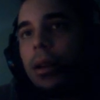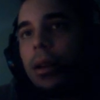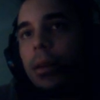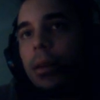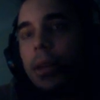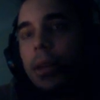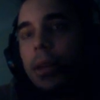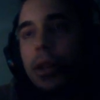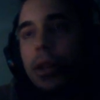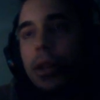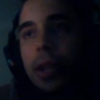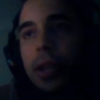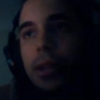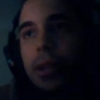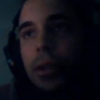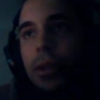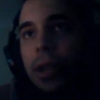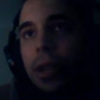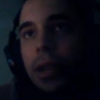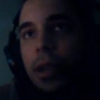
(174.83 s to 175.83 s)
my trades on
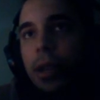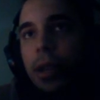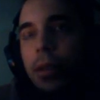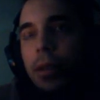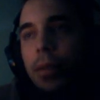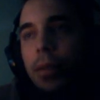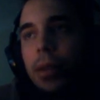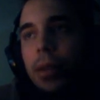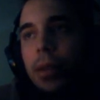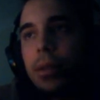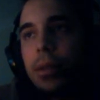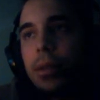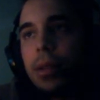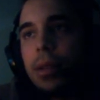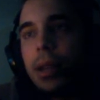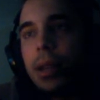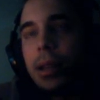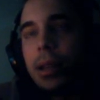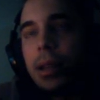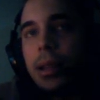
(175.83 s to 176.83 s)
here because I
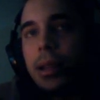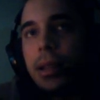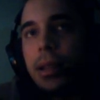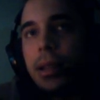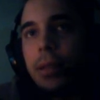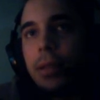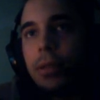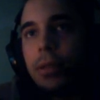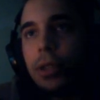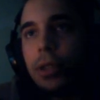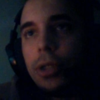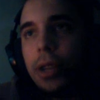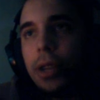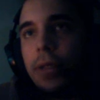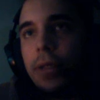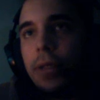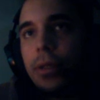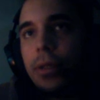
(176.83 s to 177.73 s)
deleted them from trading view,